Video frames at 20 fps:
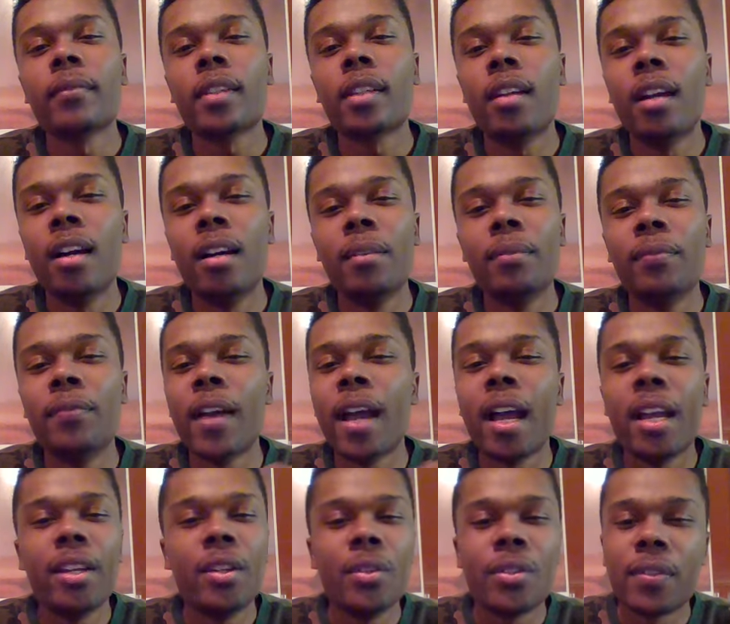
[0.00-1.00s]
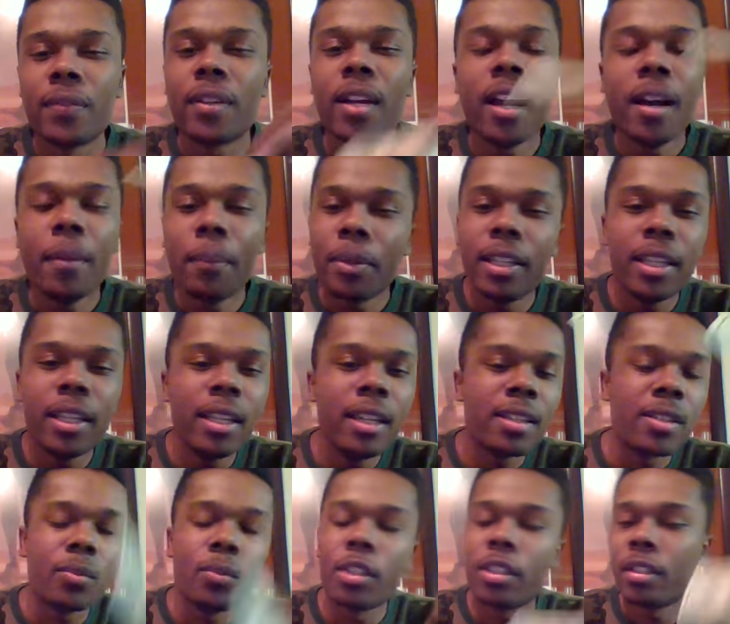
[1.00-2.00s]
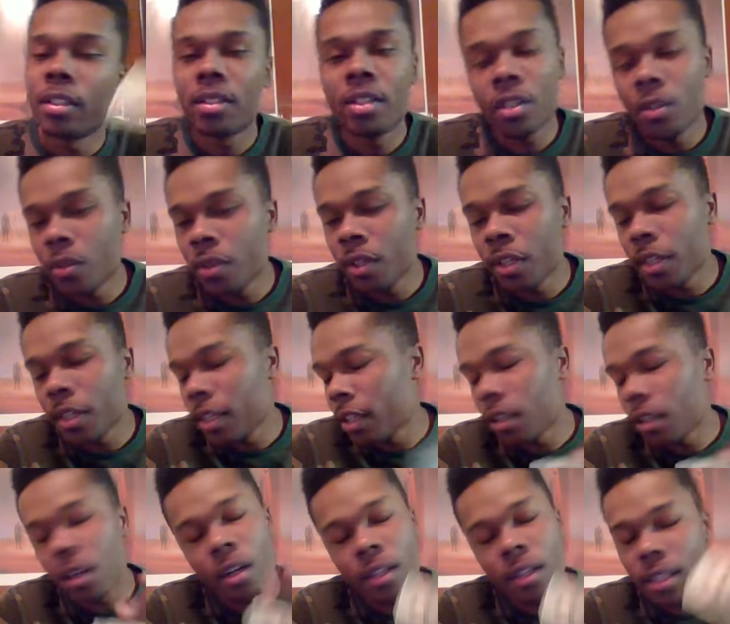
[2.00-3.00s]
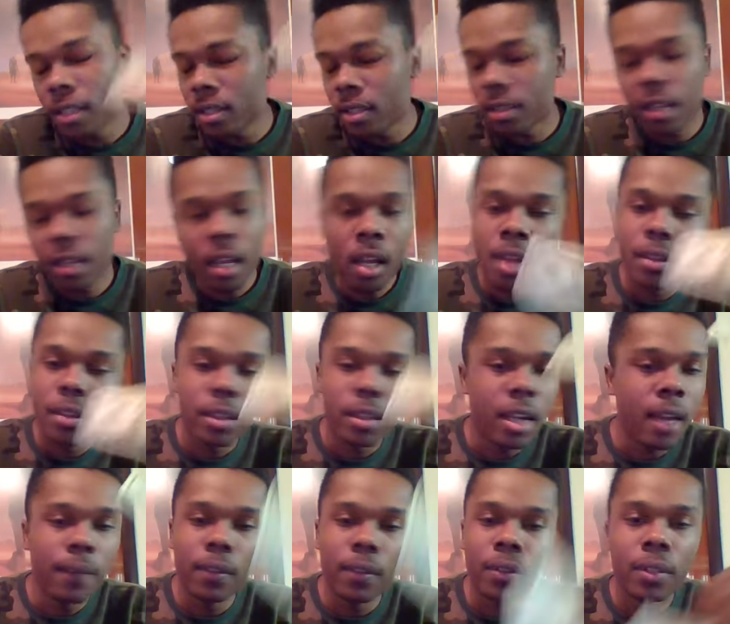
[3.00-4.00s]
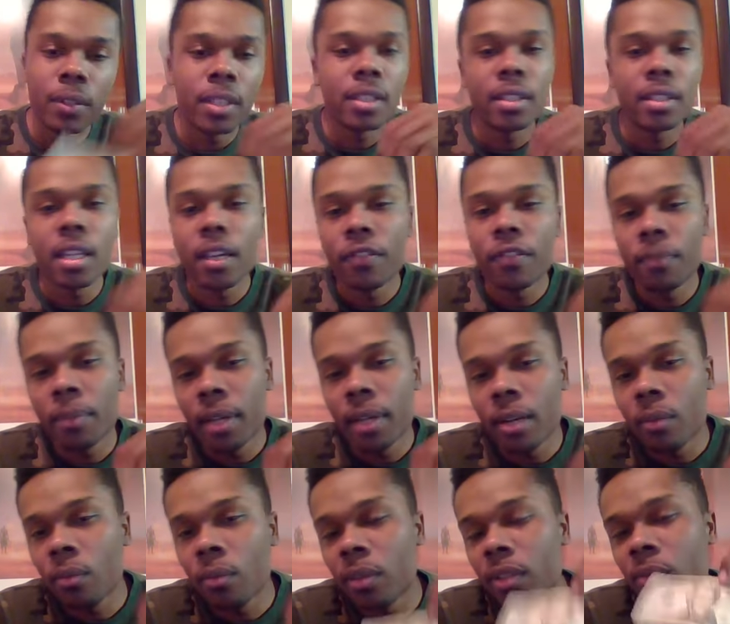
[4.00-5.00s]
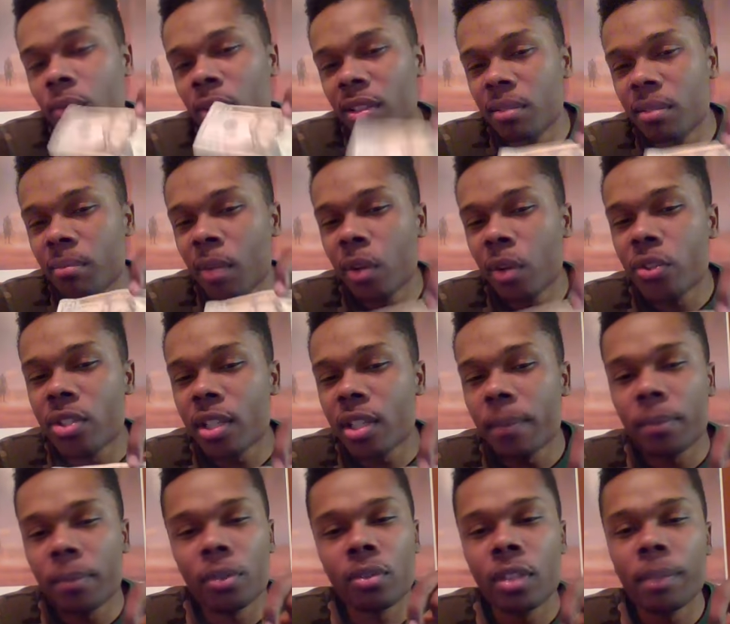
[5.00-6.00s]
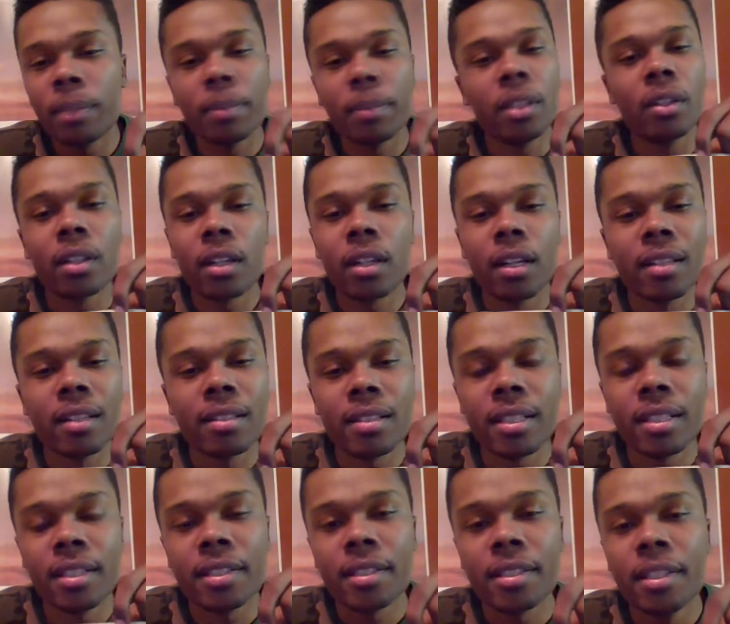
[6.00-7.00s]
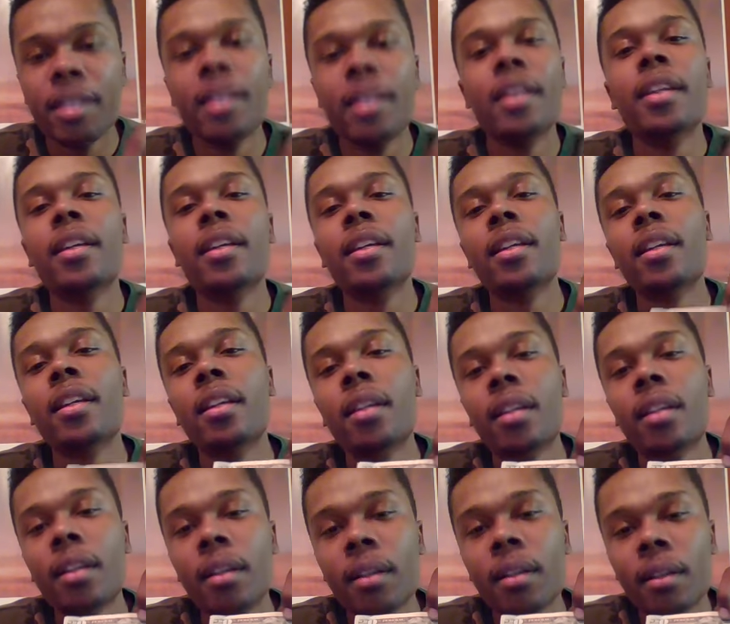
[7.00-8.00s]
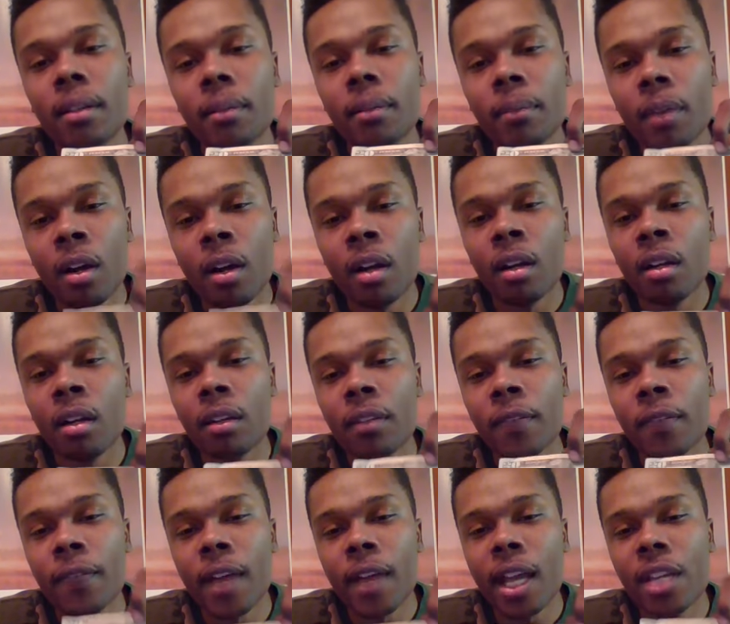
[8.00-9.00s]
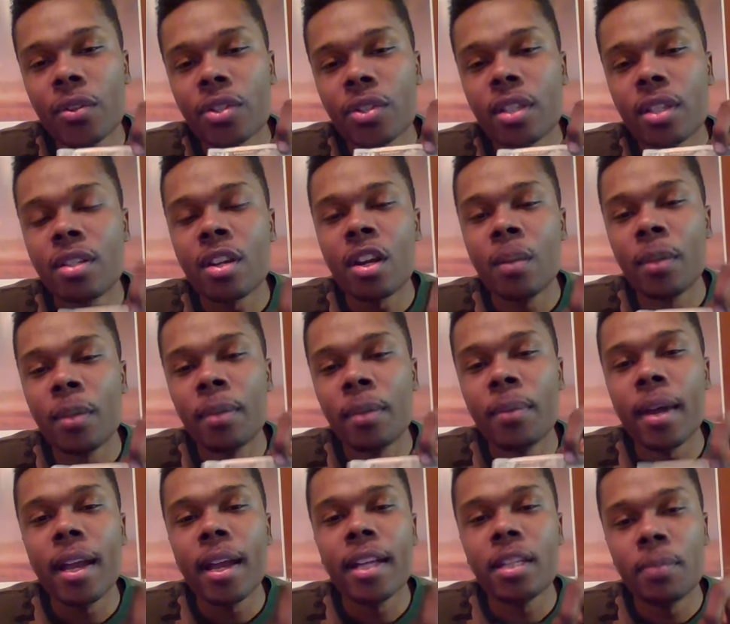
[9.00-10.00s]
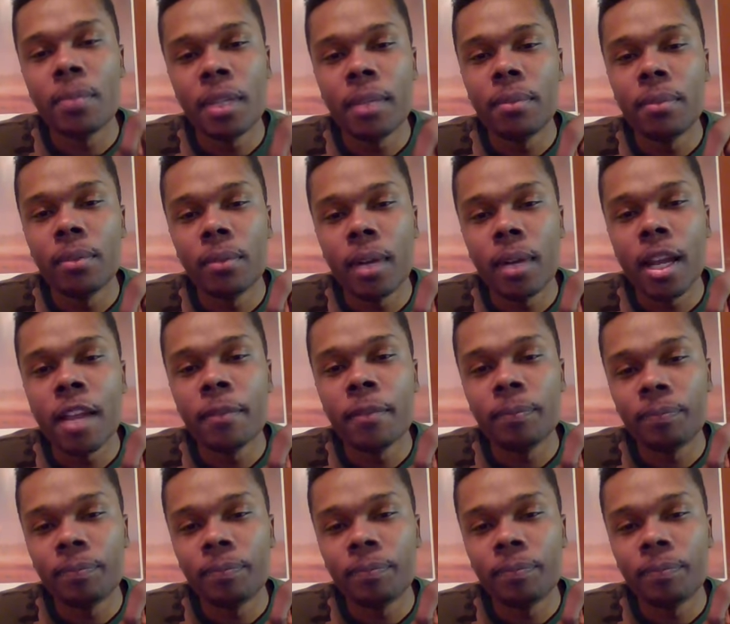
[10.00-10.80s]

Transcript: um, values of companies and what they're doing and all this other convoluted stuff. But when most simple cryptocurrencies are the value is determined by its people, right?